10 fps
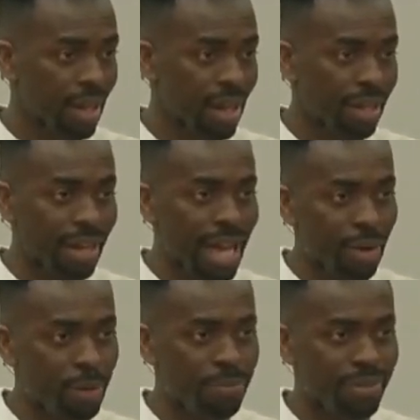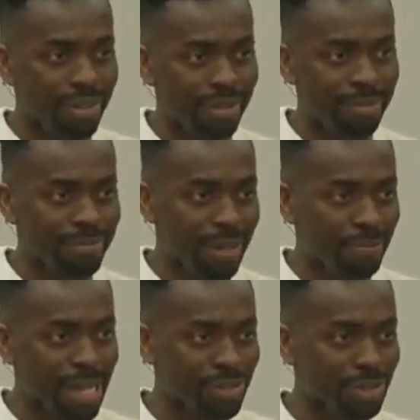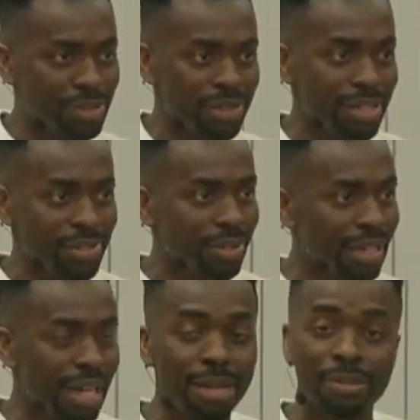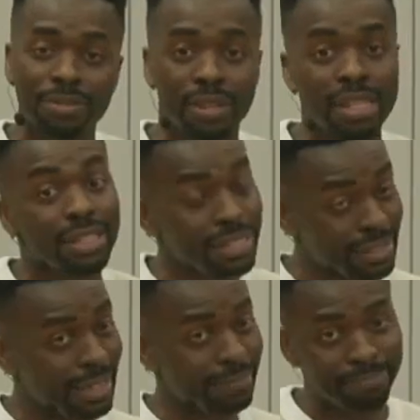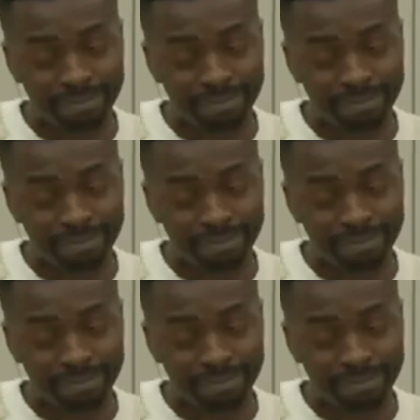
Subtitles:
And I hope Pastor John Stacy is not going to hate me for this. Listen.